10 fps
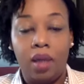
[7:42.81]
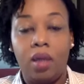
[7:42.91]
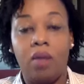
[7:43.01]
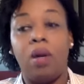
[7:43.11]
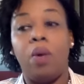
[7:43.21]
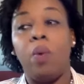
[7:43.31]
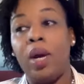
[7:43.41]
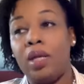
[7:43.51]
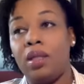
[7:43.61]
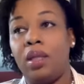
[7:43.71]
and they're gonna
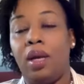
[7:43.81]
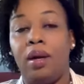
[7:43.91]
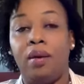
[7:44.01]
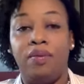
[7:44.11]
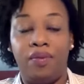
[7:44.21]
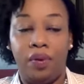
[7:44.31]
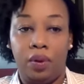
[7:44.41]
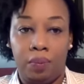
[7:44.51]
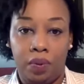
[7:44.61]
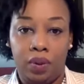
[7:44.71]
wait there for
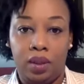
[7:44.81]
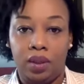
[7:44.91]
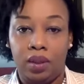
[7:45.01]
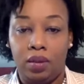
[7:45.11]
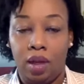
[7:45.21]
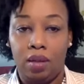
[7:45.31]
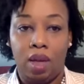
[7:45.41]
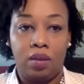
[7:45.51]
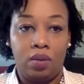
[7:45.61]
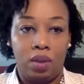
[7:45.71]
your process, right?
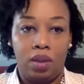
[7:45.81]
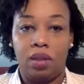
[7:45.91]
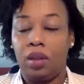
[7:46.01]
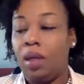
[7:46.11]
That's what it is.